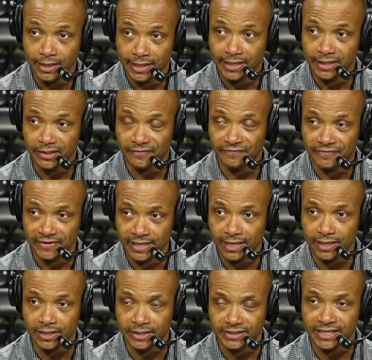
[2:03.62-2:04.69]
He can
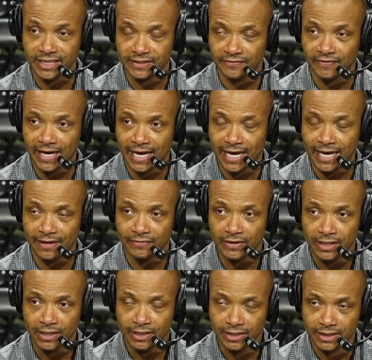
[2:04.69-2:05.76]
defend. He's 6'5".
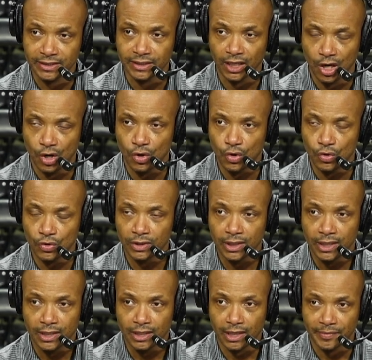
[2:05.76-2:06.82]
He's long.
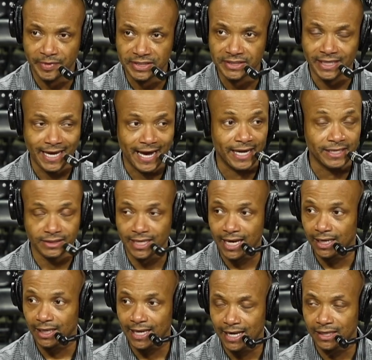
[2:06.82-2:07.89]
He's a guy that's
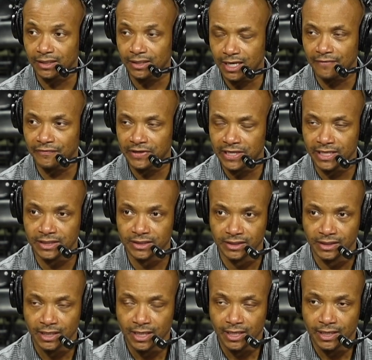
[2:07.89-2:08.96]
got a lot of
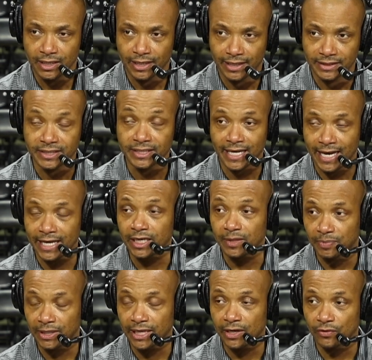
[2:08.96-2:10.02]
confidence. And tonight he
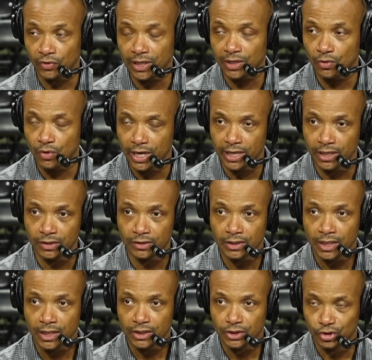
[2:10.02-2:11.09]
played really well
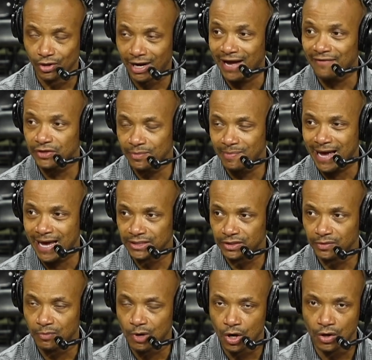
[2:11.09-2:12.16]
driving the
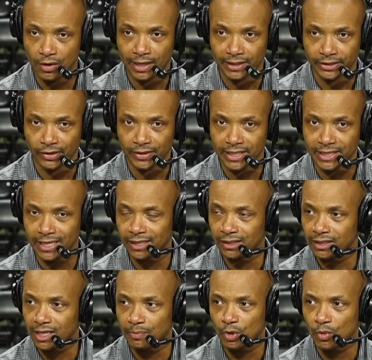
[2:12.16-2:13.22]
basketball. I thought he did
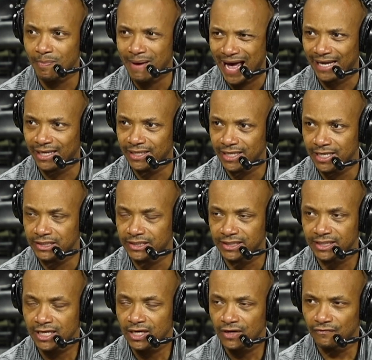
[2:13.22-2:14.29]
a couple back
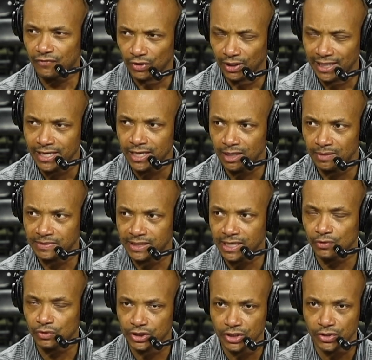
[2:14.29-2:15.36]
cuts for layups
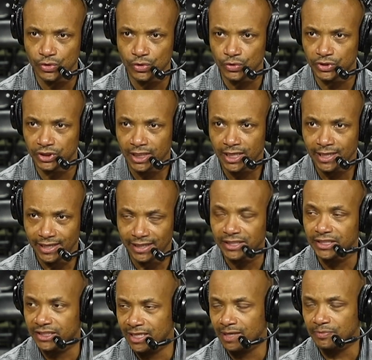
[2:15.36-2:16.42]
that was huge, and
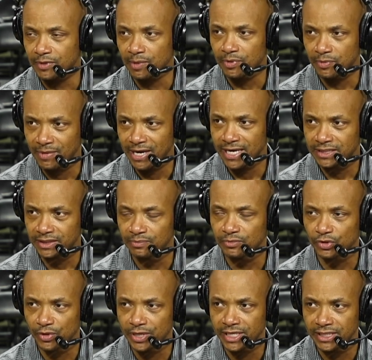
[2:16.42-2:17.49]
he stepped up and made some
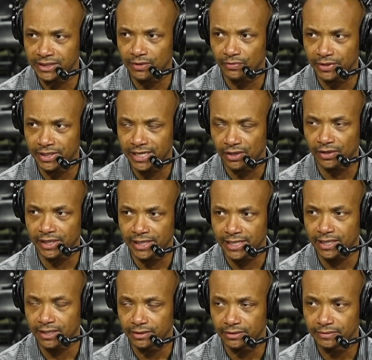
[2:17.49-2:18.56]
threes that we dearly
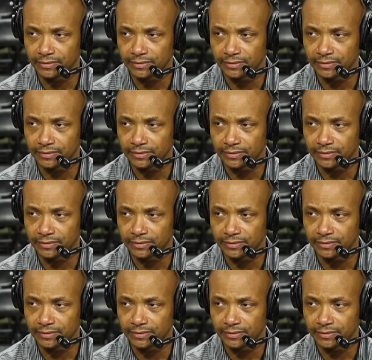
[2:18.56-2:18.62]
needed.